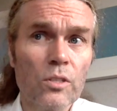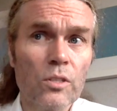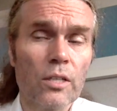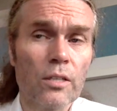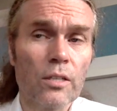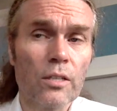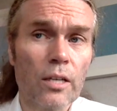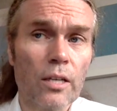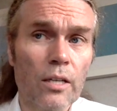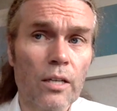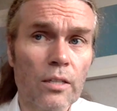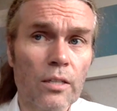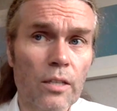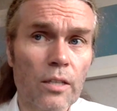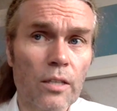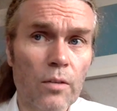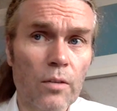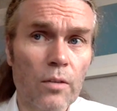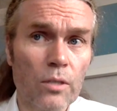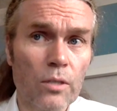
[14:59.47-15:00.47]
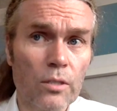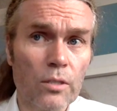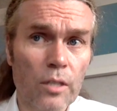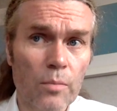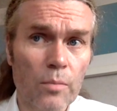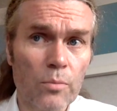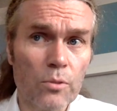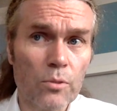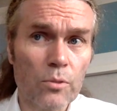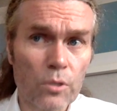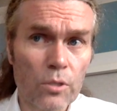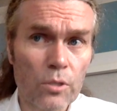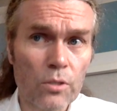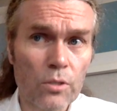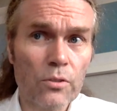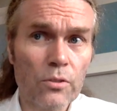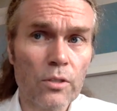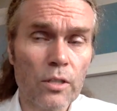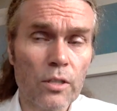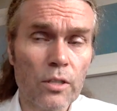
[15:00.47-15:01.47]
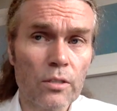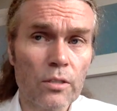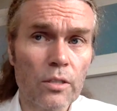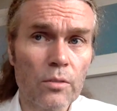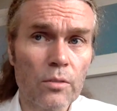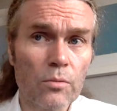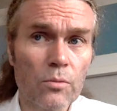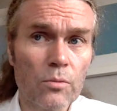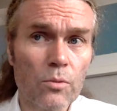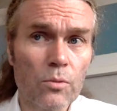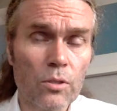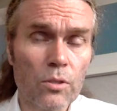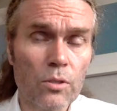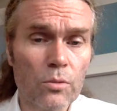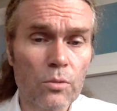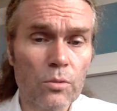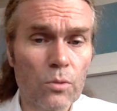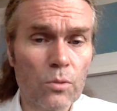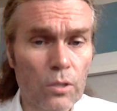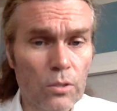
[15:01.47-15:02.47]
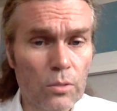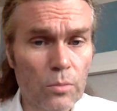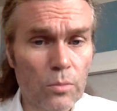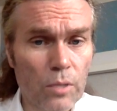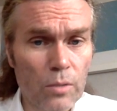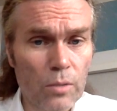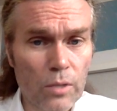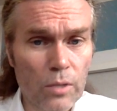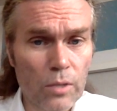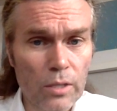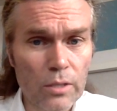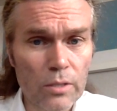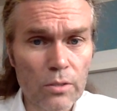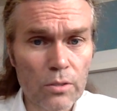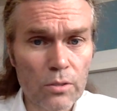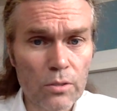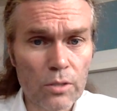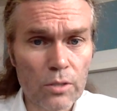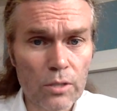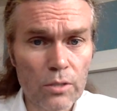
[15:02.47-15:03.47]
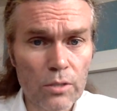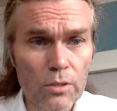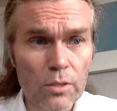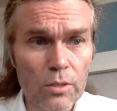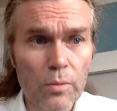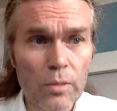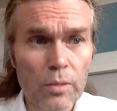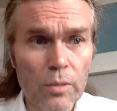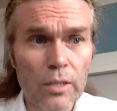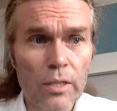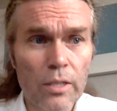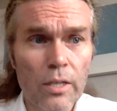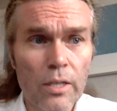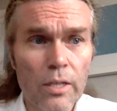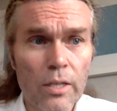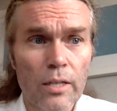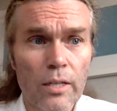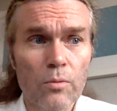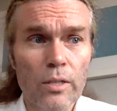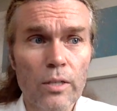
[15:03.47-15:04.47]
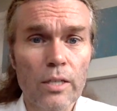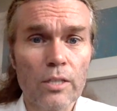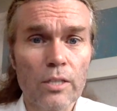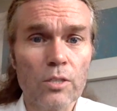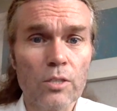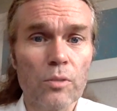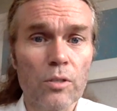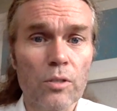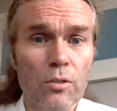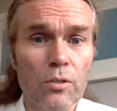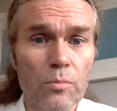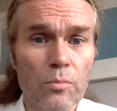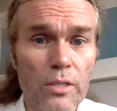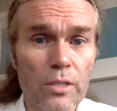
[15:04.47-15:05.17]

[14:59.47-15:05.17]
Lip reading: And then I went up north and walked my way into Tibet. And the way I smuggled